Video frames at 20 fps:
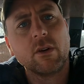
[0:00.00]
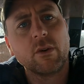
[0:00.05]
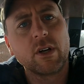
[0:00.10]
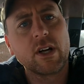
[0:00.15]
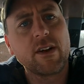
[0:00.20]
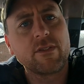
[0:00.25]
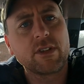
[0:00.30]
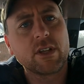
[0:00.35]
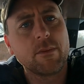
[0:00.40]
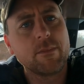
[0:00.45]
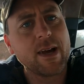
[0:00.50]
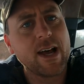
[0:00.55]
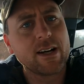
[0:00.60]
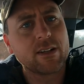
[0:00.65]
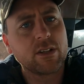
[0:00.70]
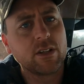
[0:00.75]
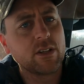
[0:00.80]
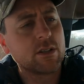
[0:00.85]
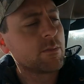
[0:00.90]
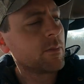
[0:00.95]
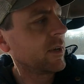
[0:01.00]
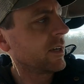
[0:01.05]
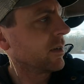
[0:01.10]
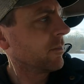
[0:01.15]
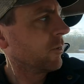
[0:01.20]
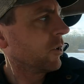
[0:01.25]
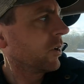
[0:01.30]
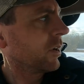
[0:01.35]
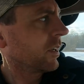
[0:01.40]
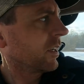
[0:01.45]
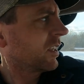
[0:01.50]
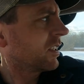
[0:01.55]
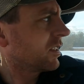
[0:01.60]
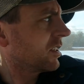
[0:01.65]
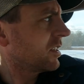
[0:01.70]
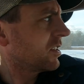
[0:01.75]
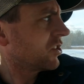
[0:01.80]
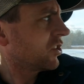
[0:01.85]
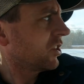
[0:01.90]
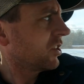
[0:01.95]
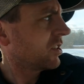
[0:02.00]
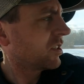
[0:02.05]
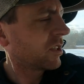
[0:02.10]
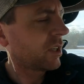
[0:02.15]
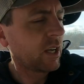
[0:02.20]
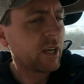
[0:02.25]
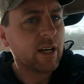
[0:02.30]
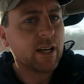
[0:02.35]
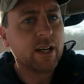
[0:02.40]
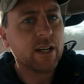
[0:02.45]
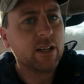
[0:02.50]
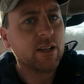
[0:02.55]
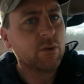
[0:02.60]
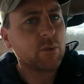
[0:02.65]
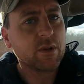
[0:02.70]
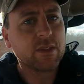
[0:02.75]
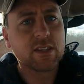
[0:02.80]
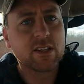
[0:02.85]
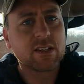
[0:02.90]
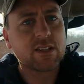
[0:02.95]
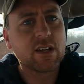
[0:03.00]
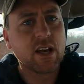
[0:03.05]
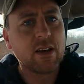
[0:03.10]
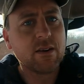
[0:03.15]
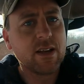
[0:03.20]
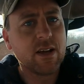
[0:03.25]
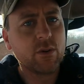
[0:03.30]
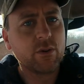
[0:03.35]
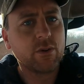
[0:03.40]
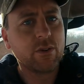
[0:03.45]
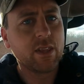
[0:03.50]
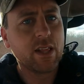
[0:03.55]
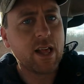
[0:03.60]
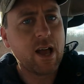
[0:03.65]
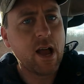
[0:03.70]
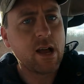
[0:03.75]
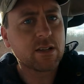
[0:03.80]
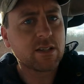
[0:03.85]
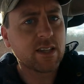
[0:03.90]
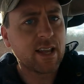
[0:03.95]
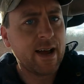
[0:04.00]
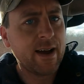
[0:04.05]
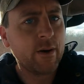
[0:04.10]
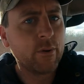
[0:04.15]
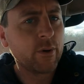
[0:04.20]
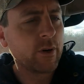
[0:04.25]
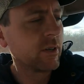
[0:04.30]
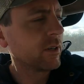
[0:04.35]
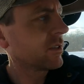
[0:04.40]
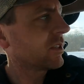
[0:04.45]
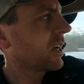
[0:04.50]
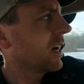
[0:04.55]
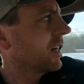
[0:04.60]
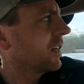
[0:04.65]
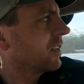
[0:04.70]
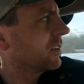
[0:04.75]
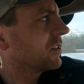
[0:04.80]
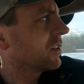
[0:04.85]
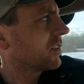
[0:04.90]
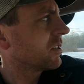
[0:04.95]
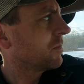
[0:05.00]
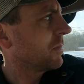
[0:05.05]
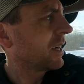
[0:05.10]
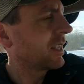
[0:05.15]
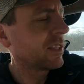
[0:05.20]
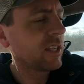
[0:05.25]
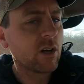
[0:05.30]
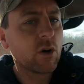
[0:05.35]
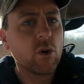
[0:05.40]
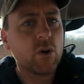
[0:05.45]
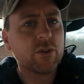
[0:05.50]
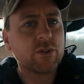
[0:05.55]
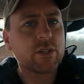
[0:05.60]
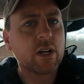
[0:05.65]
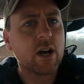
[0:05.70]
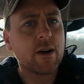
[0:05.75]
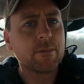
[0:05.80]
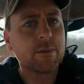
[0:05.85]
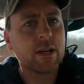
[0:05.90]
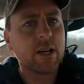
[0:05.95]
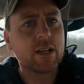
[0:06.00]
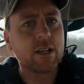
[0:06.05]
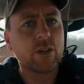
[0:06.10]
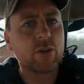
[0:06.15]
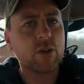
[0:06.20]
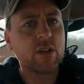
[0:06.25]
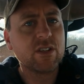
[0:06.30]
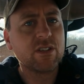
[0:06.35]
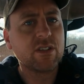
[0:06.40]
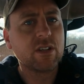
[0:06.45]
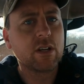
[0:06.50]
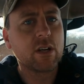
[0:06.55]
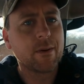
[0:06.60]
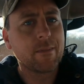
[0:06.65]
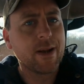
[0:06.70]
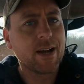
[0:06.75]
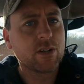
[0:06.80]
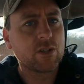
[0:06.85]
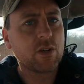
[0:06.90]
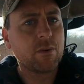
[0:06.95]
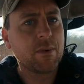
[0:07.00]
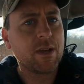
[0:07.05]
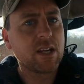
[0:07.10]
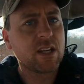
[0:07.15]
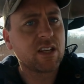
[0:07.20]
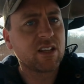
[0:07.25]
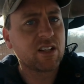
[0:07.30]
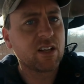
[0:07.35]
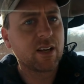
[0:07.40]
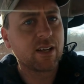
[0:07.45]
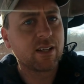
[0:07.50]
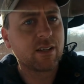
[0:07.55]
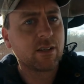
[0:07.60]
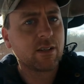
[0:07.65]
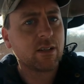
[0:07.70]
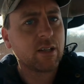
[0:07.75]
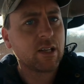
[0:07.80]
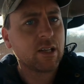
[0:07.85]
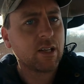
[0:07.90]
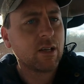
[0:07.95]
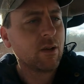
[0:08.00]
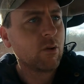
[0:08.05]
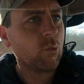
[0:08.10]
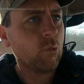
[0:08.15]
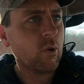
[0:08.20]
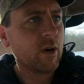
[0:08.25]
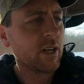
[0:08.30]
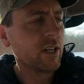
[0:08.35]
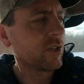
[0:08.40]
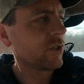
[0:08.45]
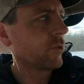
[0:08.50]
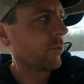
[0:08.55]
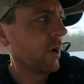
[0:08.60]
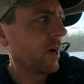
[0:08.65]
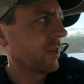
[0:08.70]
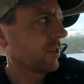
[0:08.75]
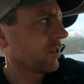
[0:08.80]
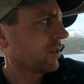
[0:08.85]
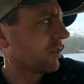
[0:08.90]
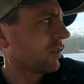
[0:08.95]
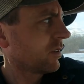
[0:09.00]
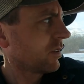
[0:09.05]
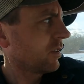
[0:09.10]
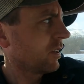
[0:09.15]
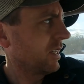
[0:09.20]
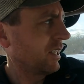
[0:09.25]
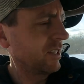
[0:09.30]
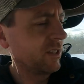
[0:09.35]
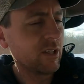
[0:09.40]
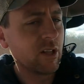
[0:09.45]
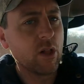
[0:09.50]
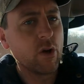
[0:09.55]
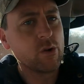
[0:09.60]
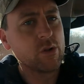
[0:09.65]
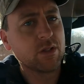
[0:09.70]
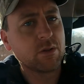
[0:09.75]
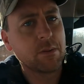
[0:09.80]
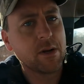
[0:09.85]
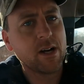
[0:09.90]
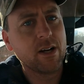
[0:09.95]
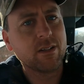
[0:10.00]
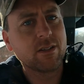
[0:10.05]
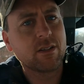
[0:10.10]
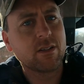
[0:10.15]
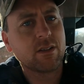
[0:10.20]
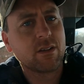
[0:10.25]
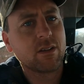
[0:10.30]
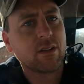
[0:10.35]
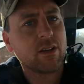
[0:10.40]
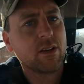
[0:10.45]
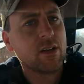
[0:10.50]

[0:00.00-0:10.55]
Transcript: we're gonna have to come back to this Monday morning because it's just uh, with the sun out the last hour, it's kind of just made the whole top kind of greasy, and I'm actually making like one-inch ruts in the low spots.